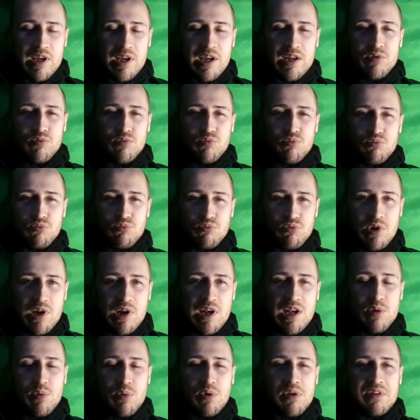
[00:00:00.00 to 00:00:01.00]
at
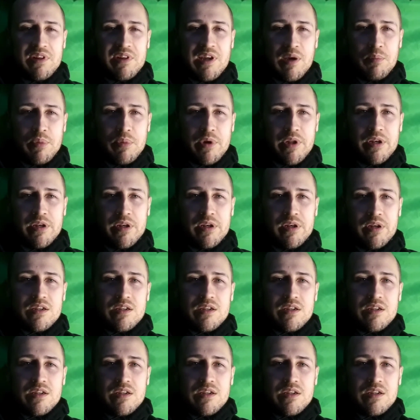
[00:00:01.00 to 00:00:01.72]
really what's happening.